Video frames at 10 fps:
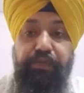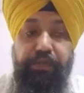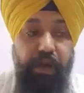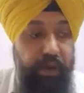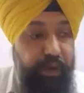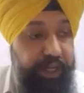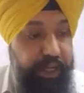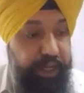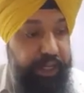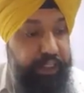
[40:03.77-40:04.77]
thoroughly.
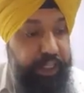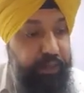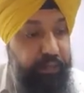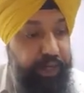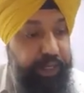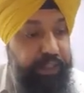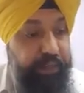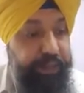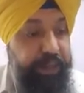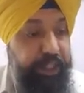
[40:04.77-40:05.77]
Again, same point:
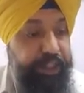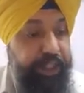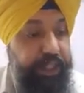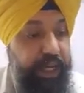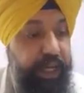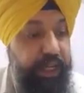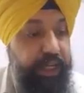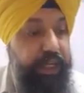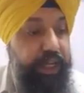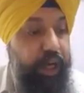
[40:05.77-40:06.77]
agenda,
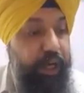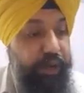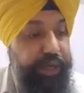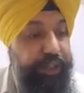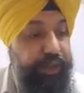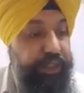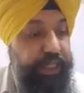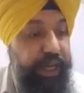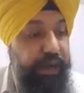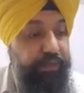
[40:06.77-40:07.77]
acquaint
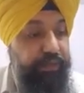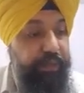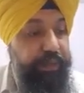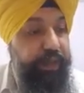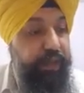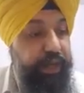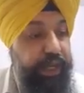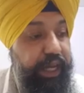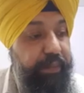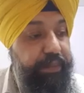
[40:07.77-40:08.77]
yourself,
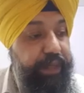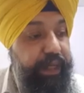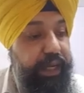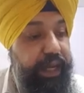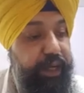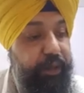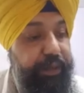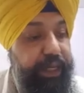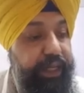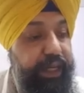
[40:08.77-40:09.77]
okay, and
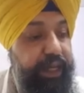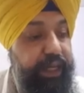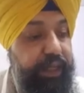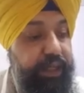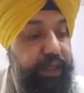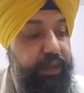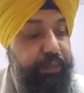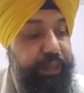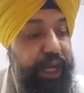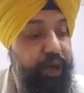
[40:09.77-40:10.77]
opinion.
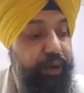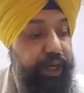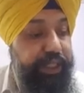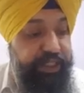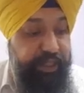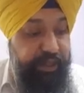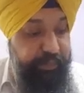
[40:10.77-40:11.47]
Be a good listener.